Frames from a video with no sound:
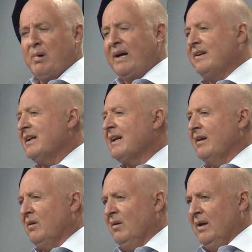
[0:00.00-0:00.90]
basic
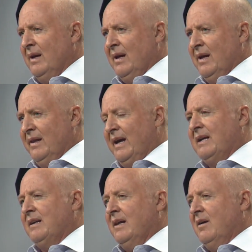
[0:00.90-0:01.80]
level the
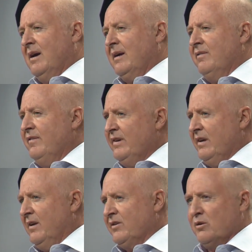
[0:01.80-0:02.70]
underlying
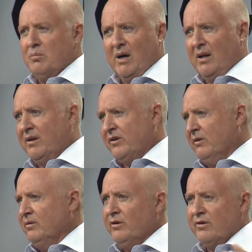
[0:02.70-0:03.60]
physiological,
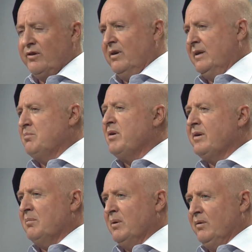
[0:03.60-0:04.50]
biological neuroscience
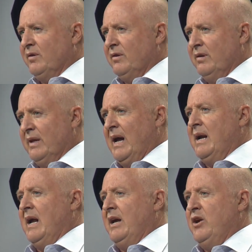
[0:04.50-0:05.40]
principles
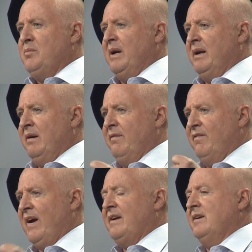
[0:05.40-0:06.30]
that a human
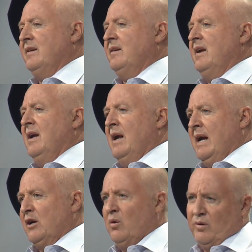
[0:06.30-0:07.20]
faces
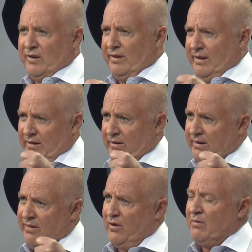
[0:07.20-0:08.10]
and causes the th
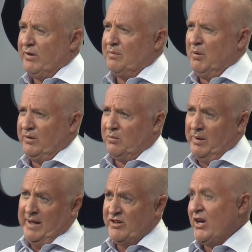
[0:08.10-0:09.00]
threat response
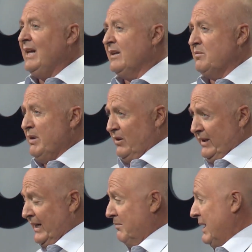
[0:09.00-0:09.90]
when they're challenged
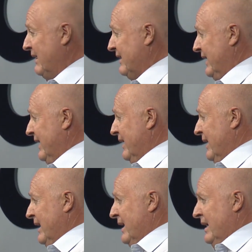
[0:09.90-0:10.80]
beyond their capacity.
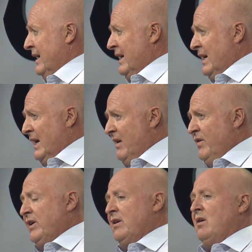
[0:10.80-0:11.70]
If
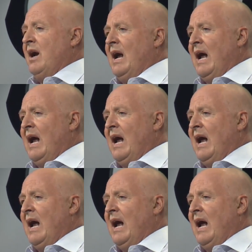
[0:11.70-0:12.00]
you can